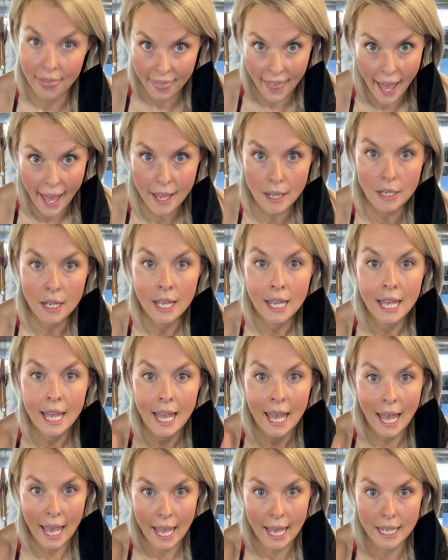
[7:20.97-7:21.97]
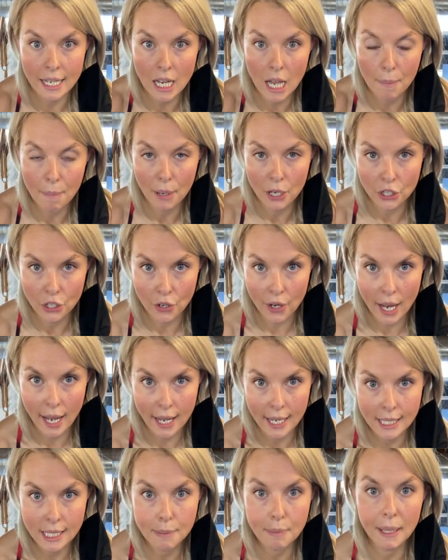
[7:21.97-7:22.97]
that and up on your
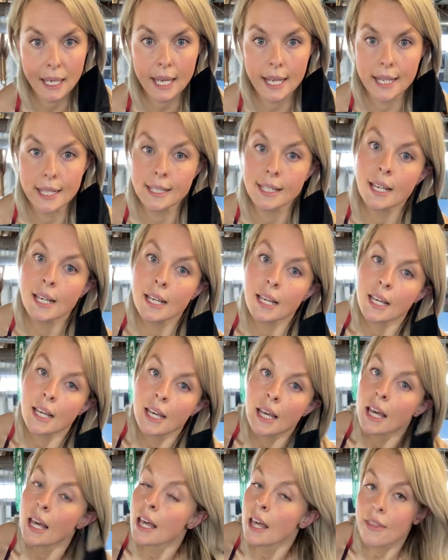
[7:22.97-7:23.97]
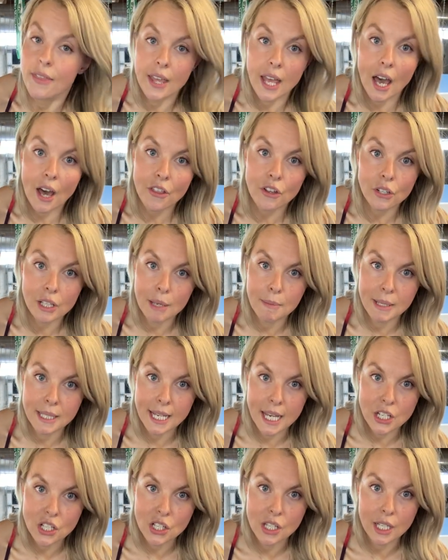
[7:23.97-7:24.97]
hands, because the other
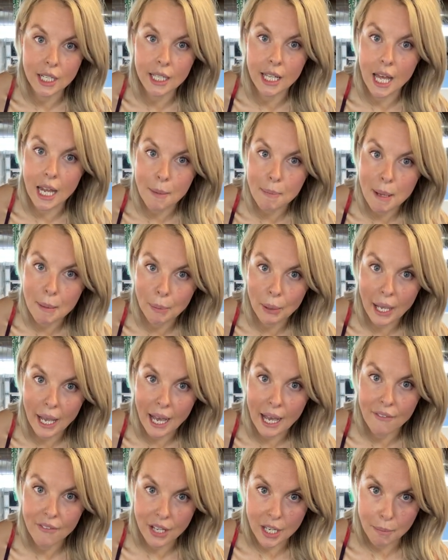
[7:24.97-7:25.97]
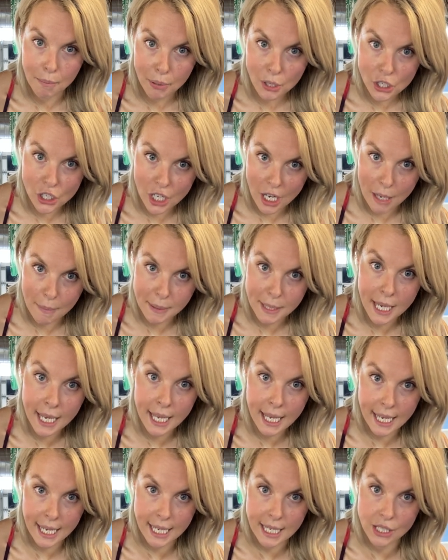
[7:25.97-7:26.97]
limitation that a lot of people have in push-ups
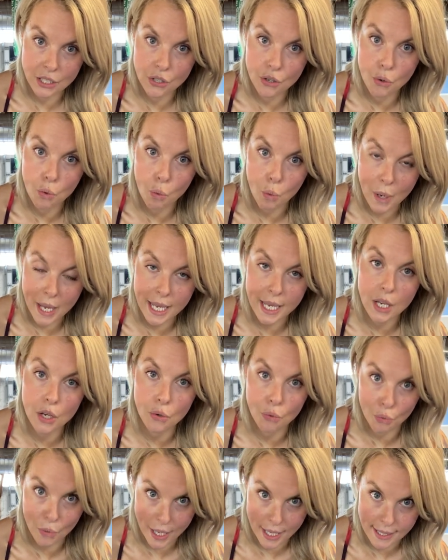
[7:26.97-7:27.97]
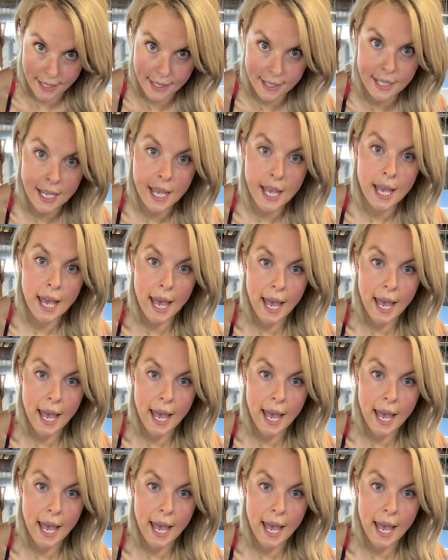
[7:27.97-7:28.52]
is weak wrists.